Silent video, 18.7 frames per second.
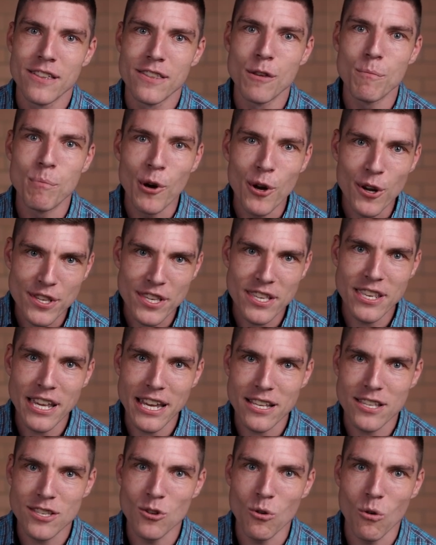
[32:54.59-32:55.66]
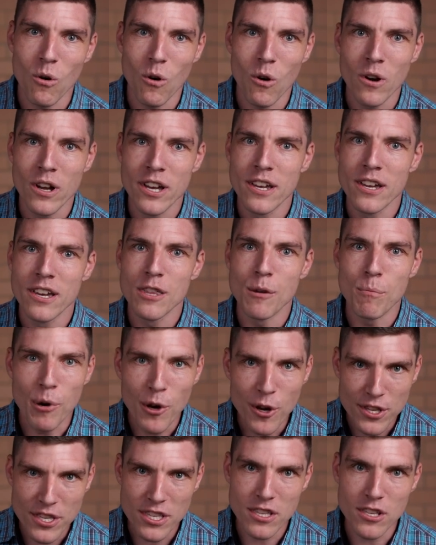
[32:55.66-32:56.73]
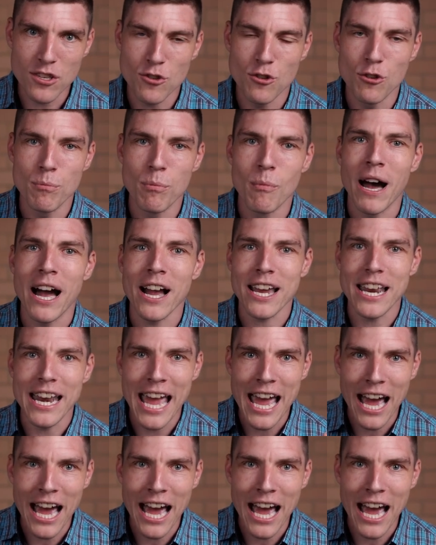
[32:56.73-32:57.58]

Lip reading: The person next door, the person in the supermarket,